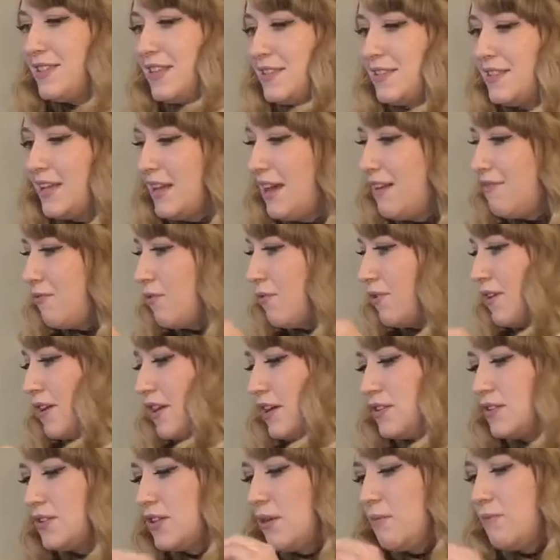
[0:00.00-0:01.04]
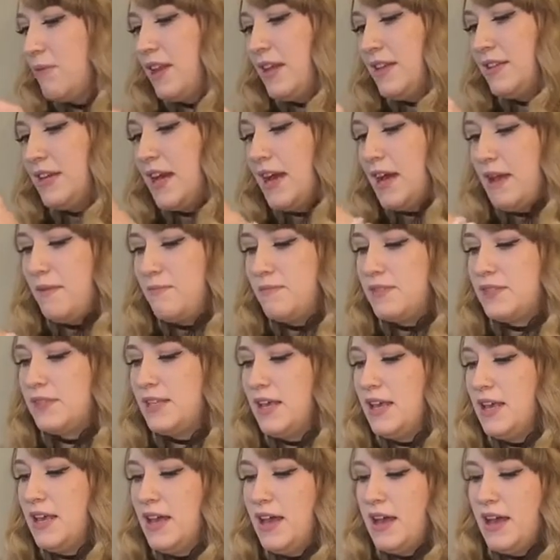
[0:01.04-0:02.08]
and I've worn it so many times.
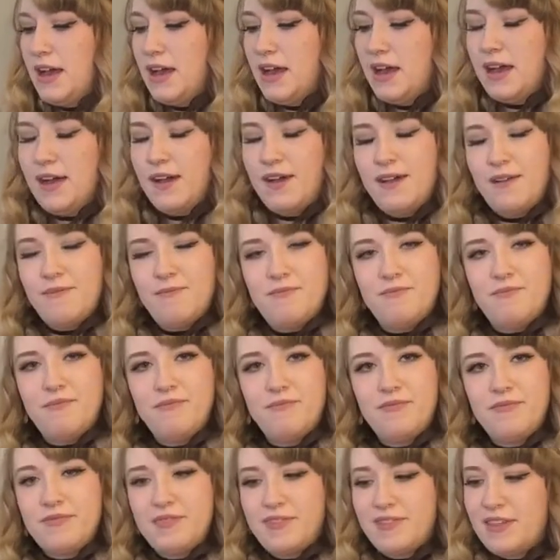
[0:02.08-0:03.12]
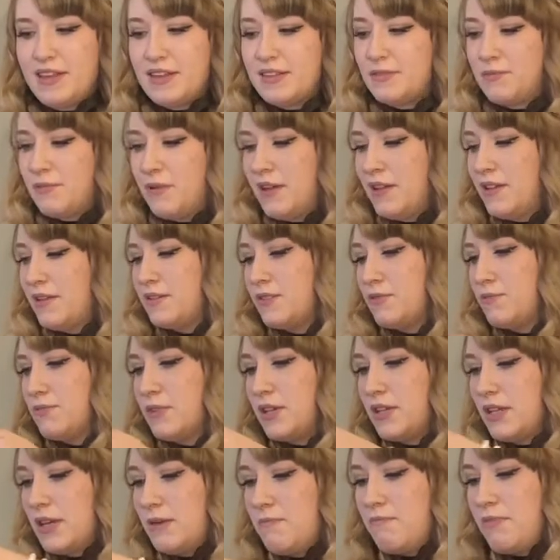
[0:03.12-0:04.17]
Um, this one's
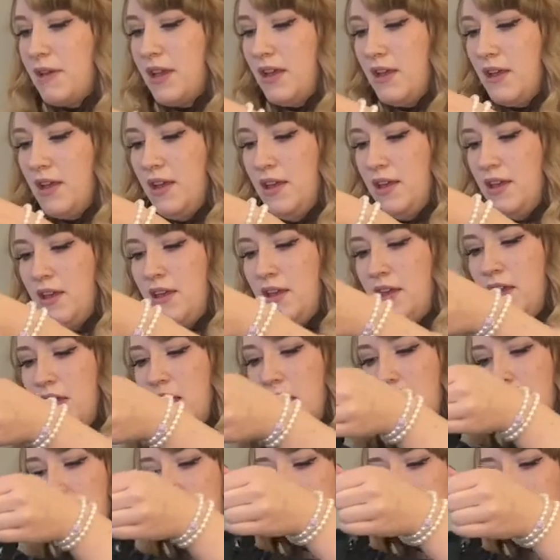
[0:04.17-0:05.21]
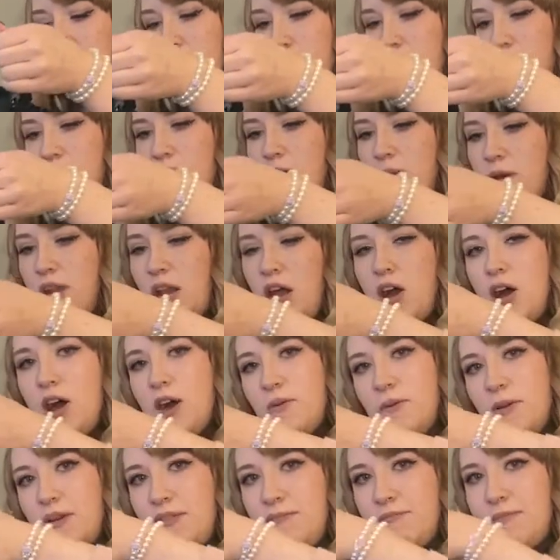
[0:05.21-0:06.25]
really been, been through it all
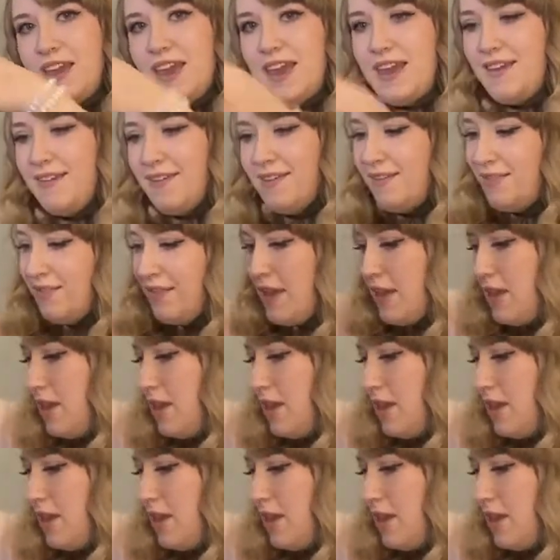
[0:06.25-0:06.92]
with me. Thank